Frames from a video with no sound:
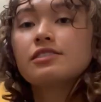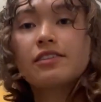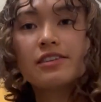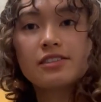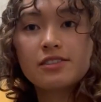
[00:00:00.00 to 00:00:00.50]

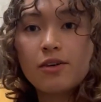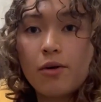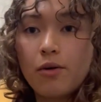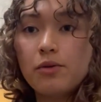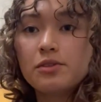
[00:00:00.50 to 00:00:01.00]
So this is
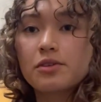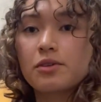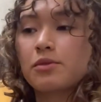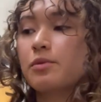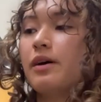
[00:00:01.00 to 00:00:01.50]
the
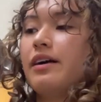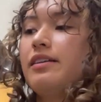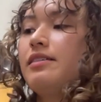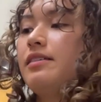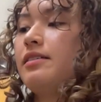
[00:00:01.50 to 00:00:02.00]
older
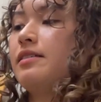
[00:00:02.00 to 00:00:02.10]
one.